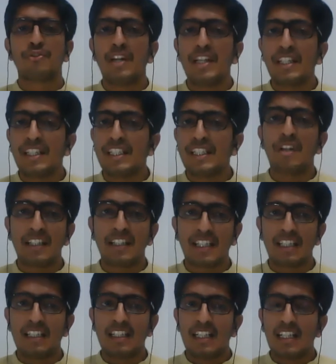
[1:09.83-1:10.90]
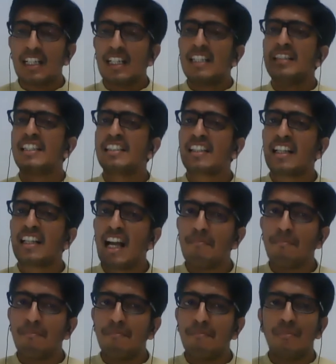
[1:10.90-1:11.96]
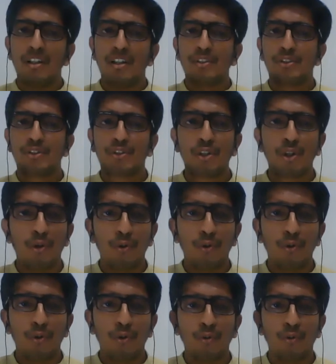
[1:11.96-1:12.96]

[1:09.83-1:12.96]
2020, this club saw